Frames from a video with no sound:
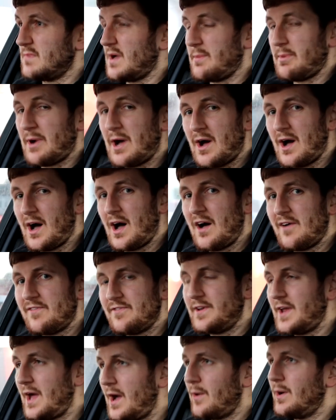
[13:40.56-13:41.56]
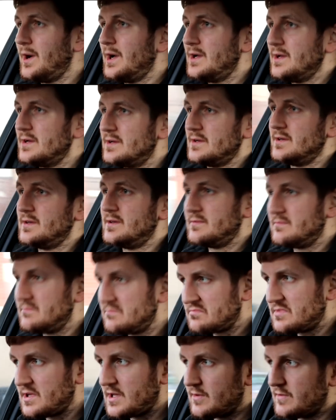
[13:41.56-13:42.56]
about half an hour,
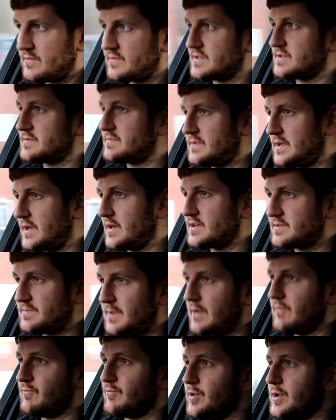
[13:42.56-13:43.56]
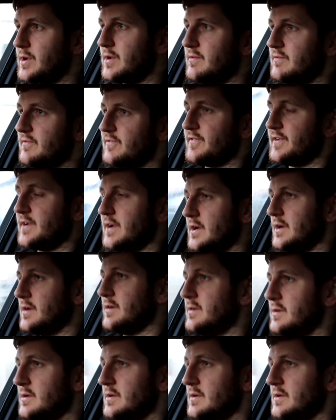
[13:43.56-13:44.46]
and it was, you know, it's been running for